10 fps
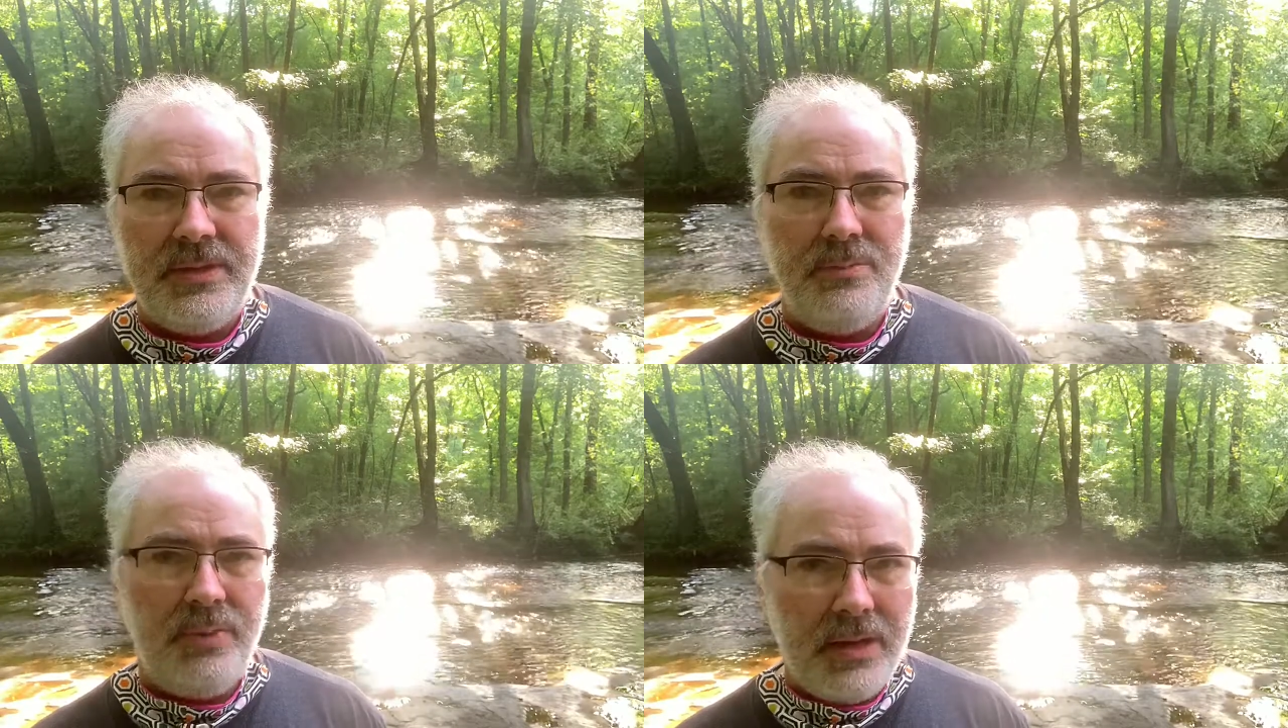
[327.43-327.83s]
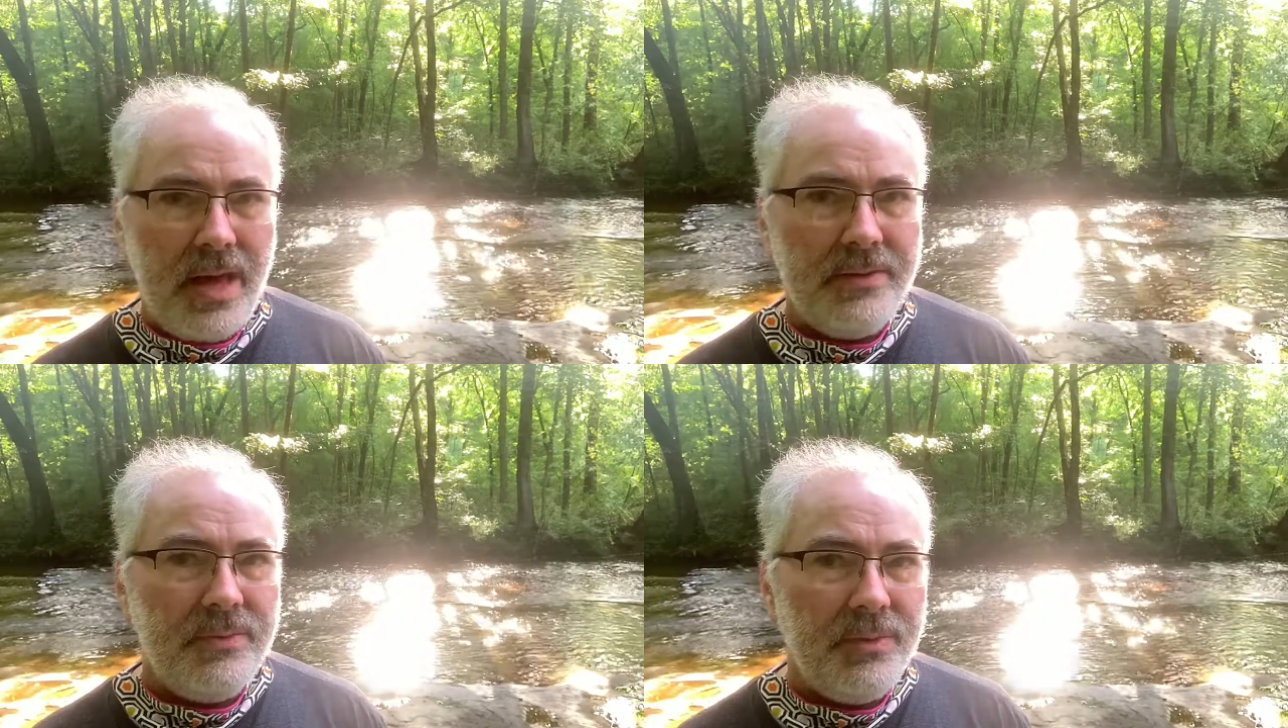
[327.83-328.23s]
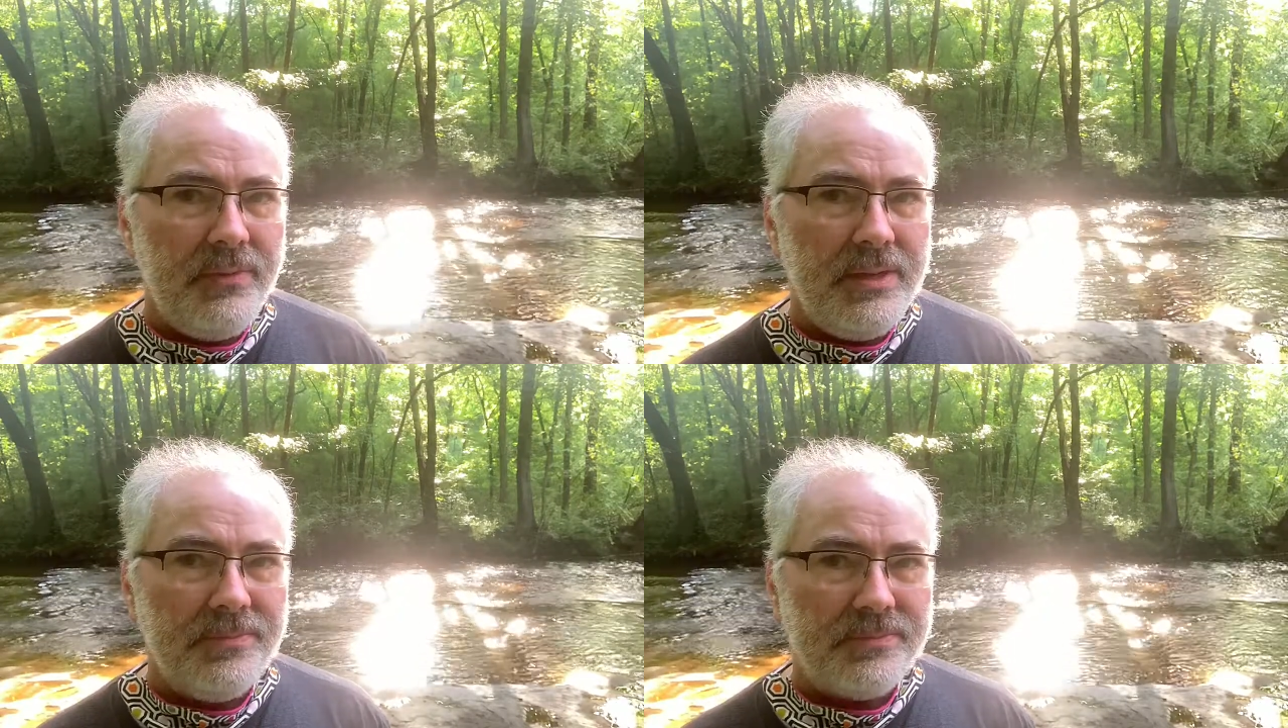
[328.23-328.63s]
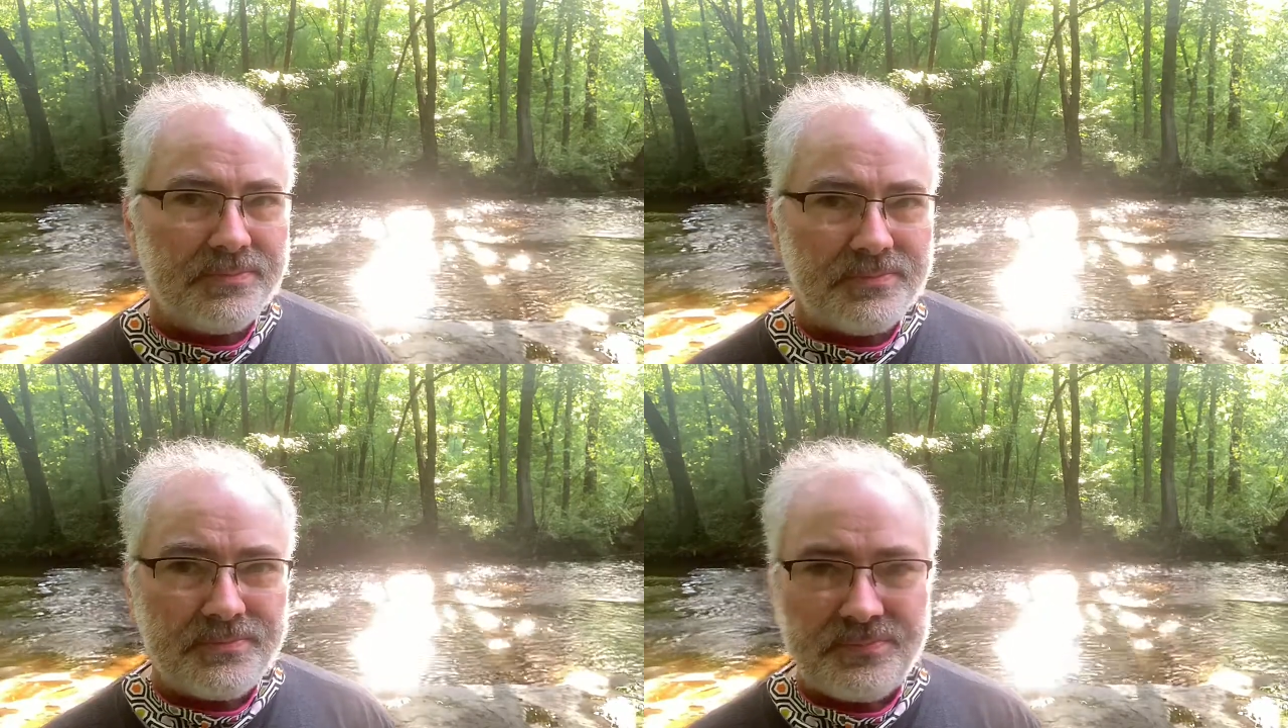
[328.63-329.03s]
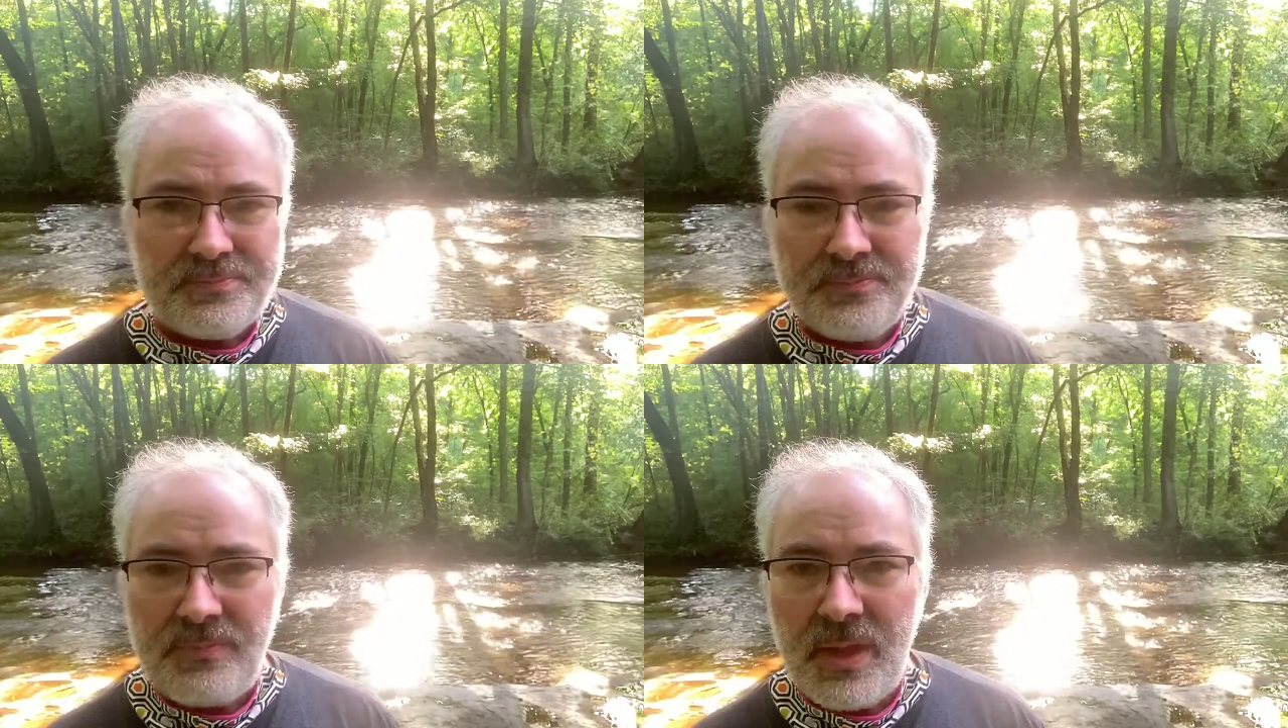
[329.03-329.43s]
plot of the movie.
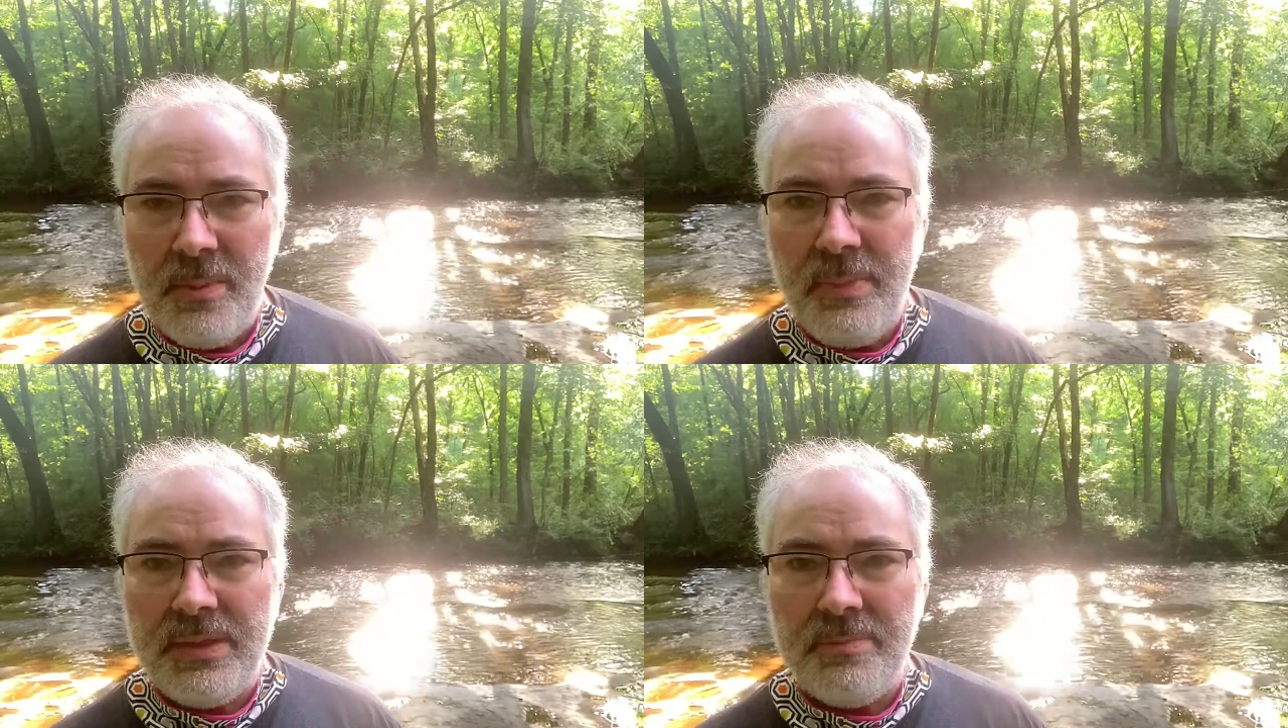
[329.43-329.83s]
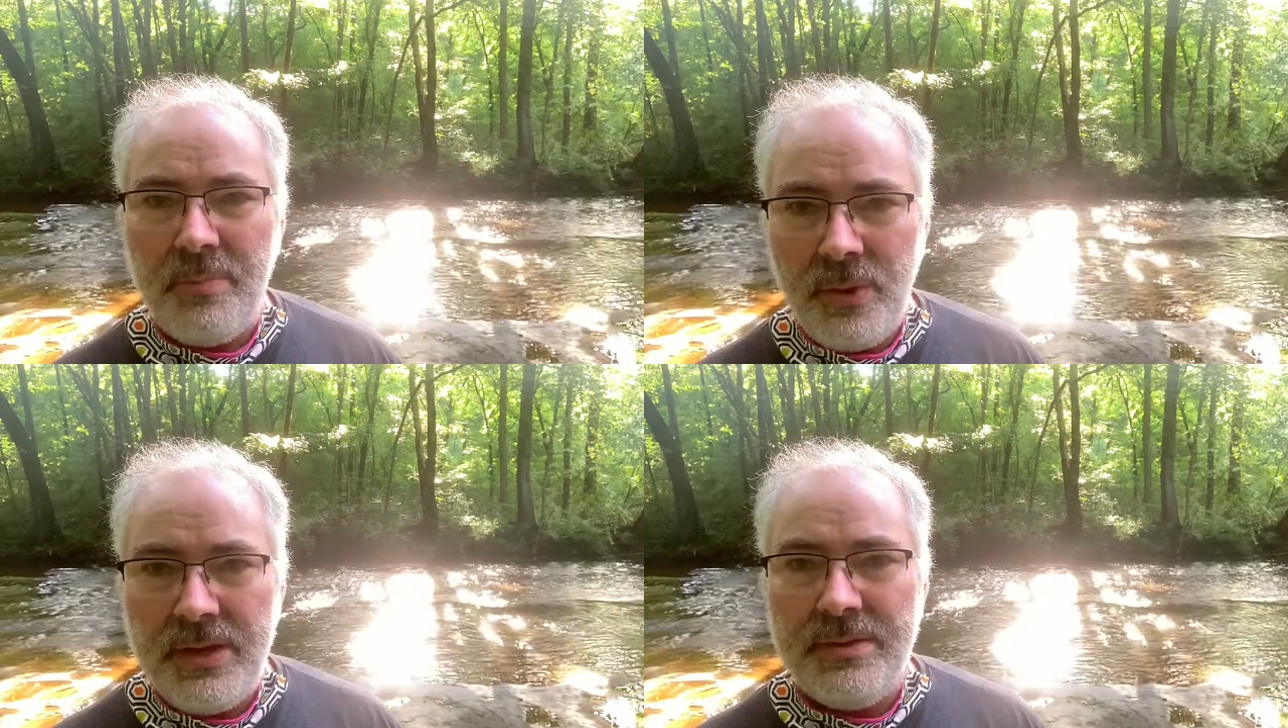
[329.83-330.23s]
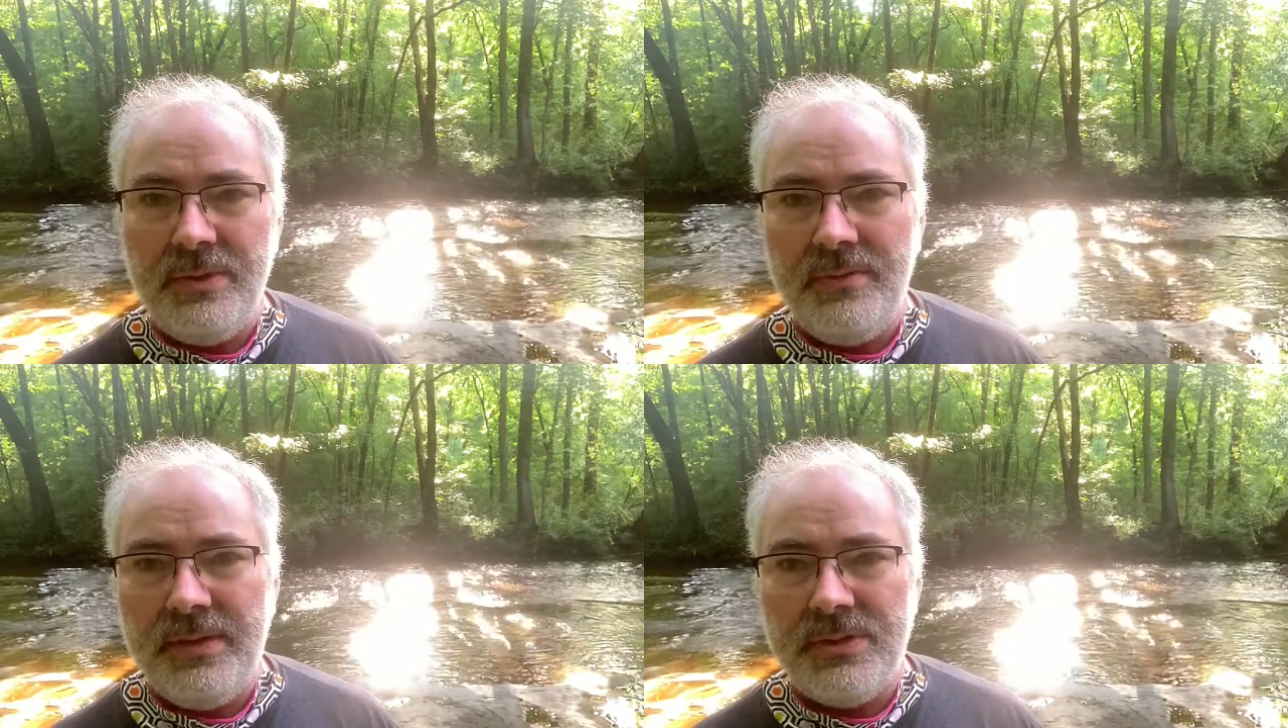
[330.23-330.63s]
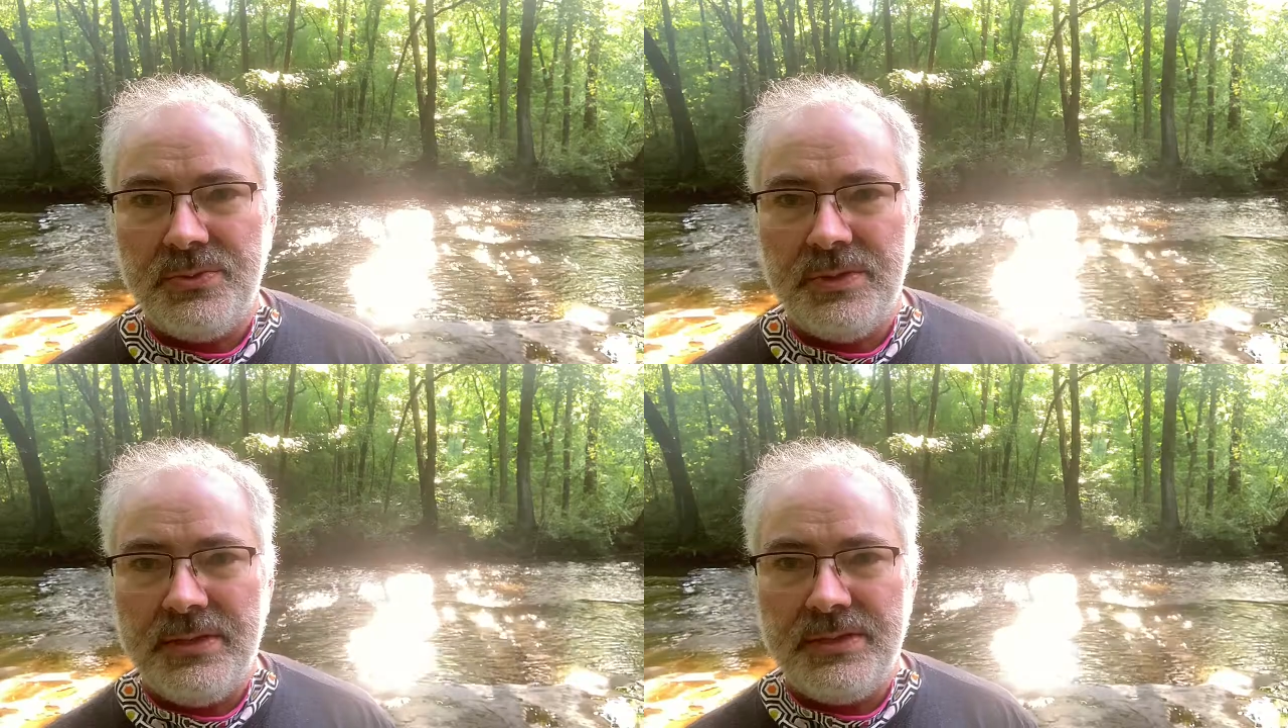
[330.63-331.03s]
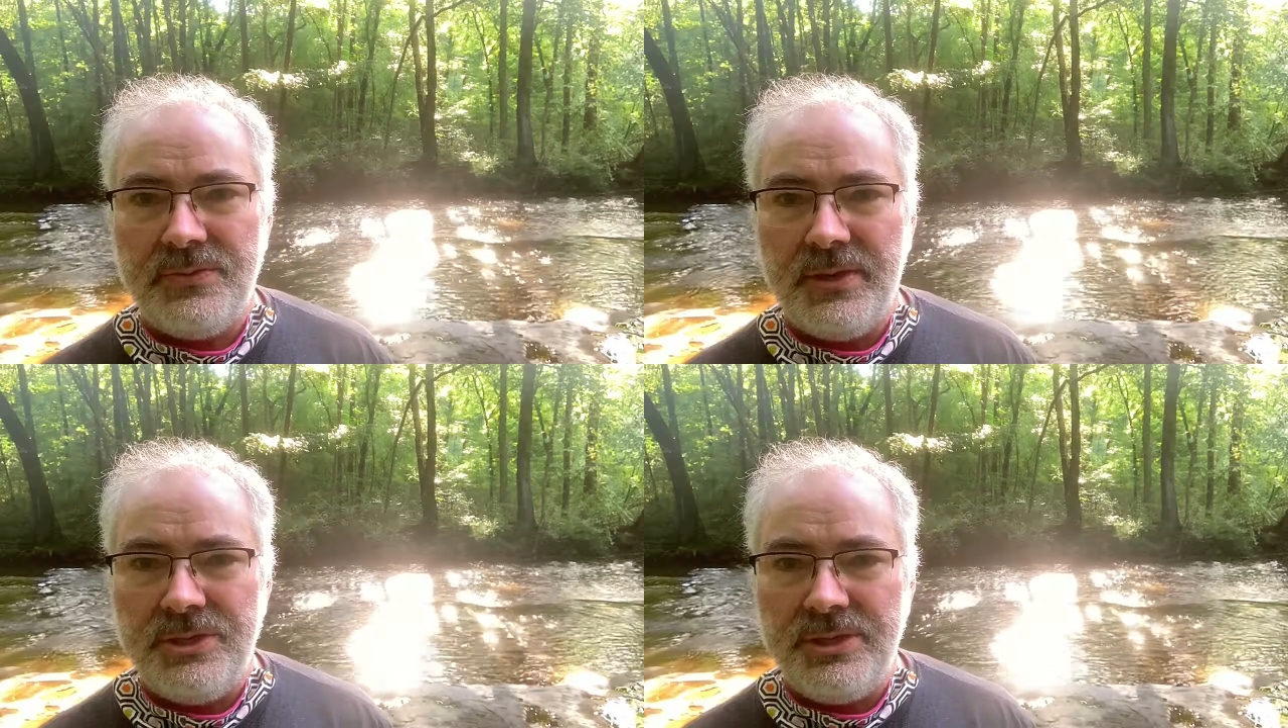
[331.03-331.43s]
But the point of the movie is really this
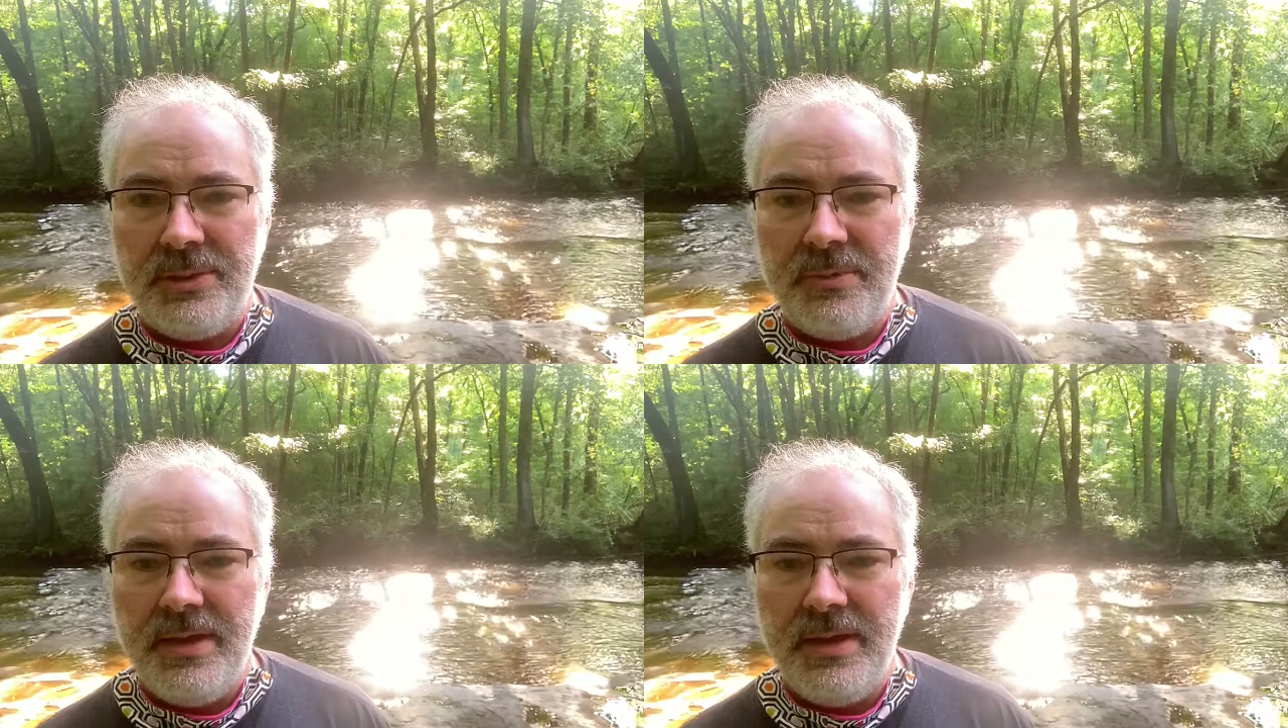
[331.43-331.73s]
friendship.